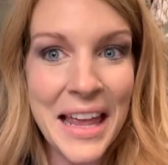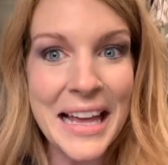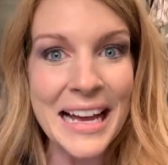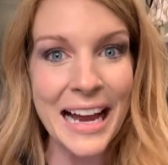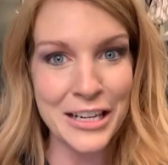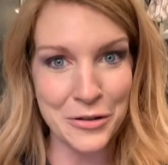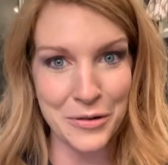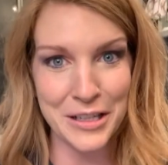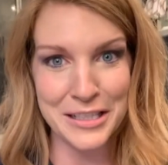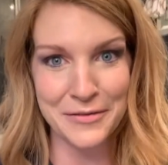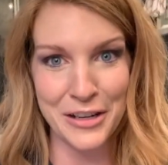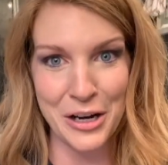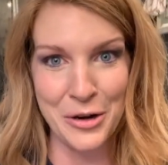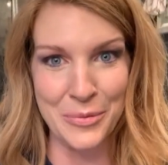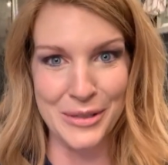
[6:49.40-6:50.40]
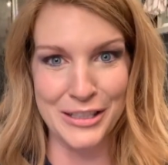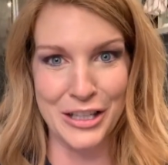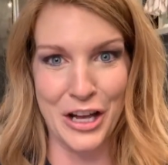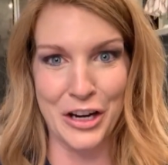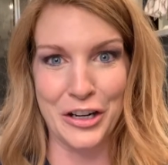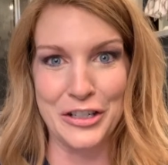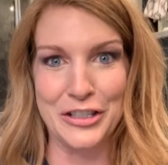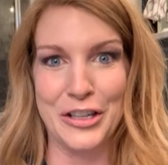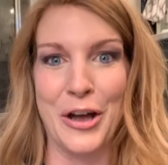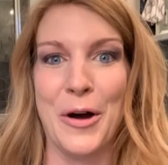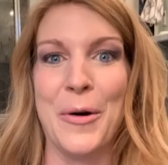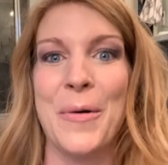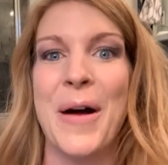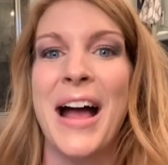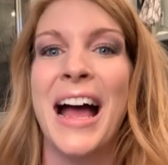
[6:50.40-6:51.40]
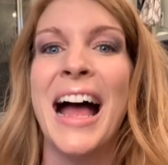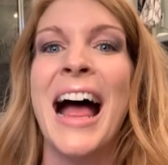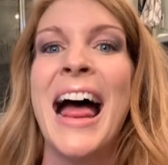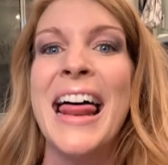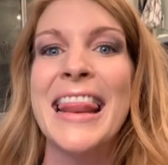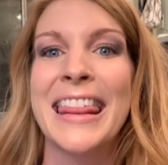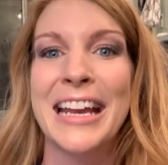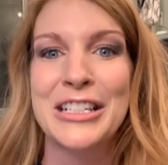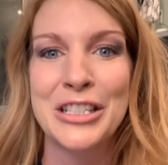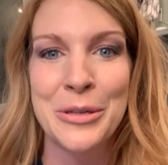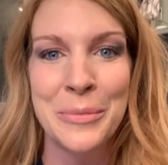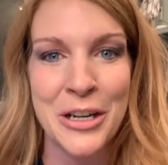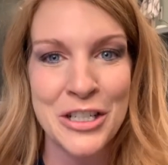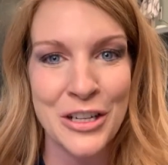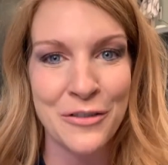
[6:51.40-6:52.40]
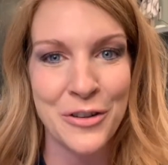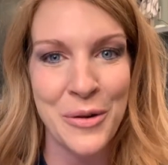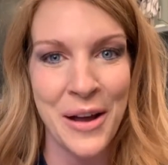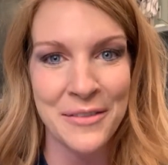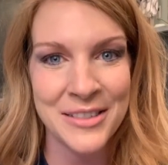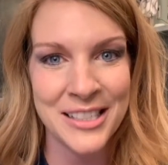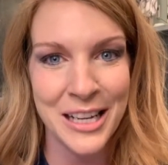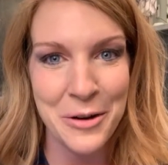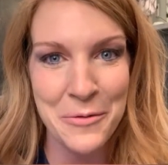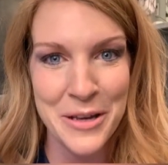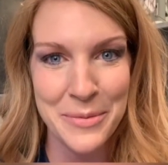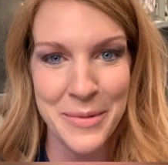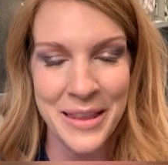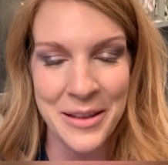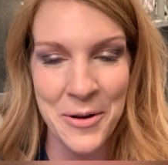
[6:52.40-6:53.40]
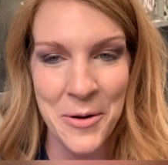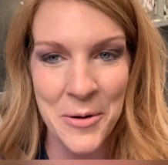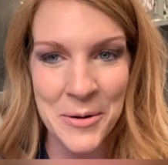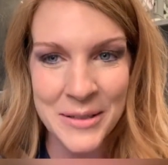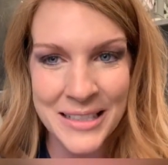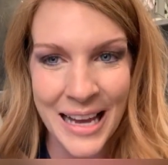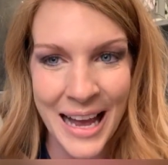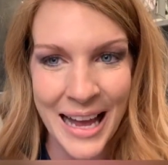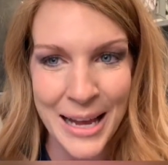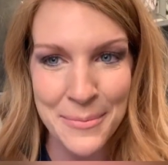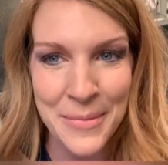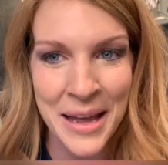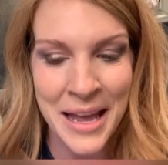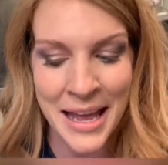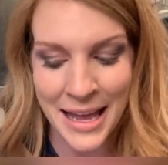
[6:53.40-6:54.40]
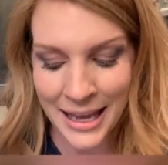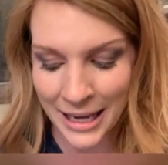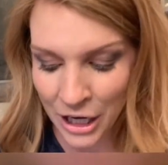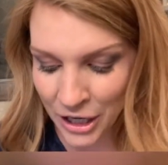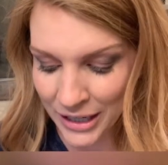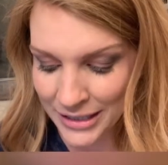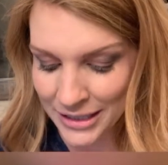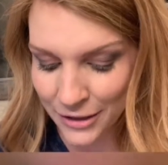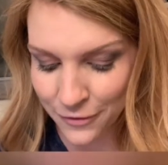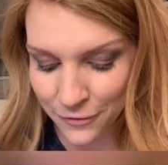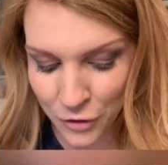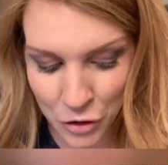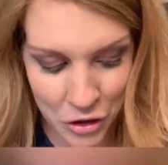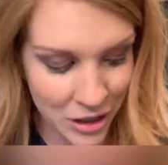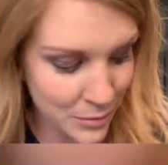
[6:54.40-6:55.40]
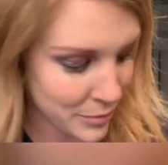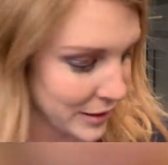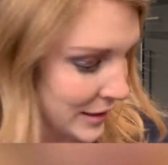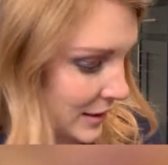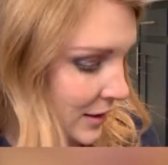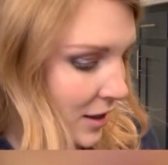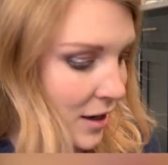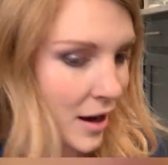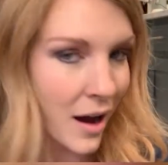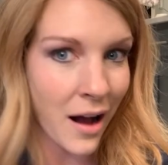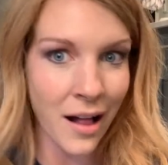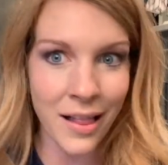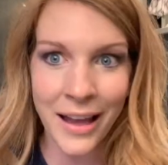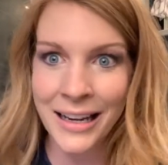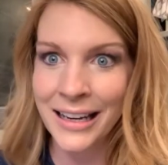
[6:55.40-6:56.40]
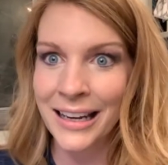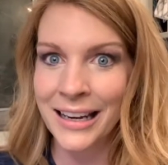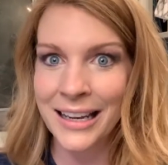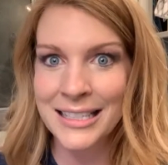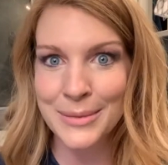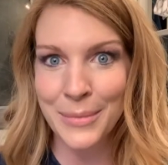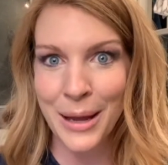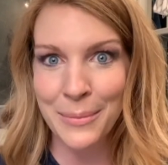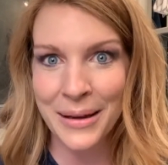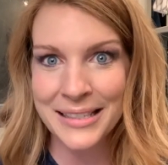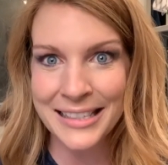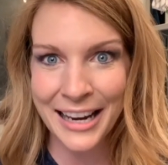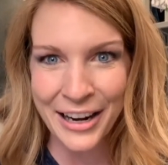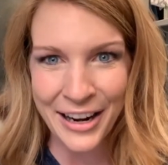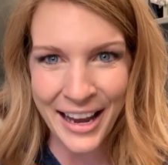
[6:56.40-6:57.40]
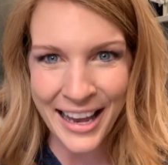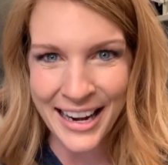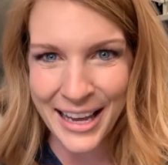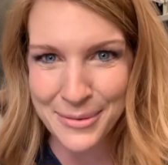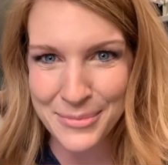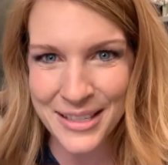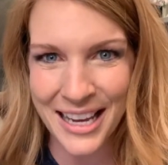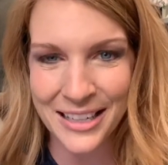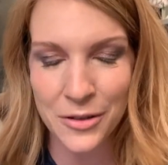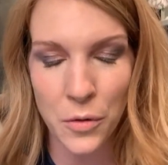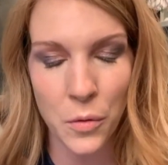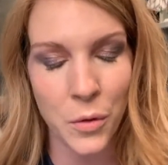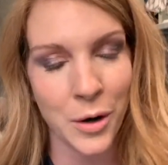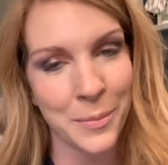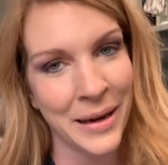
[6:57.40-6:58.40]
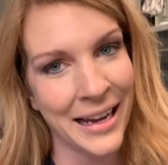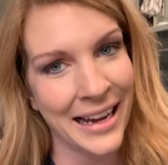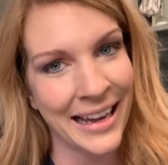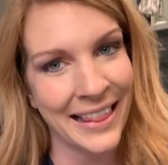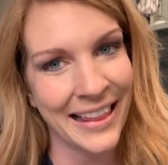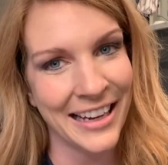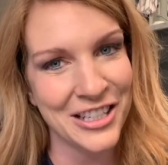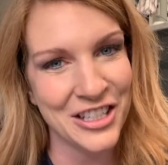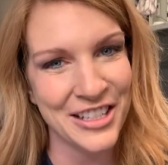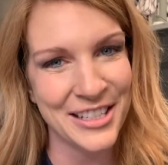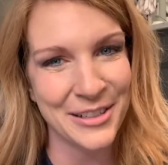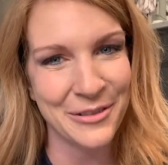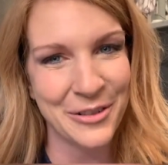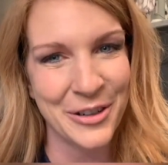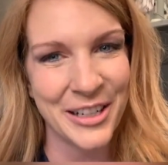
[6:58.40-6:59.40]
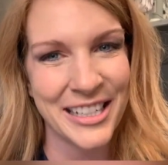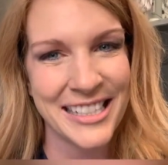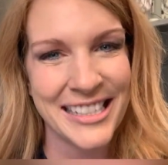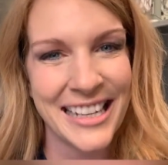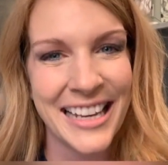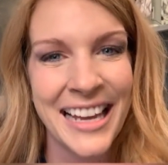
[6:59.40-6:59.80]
I know this video was longer, so thanks so much if you have stuck with me the whole time. Here is the full completed look. All I need is my mascara and I'm done, or my eyelashes, of course.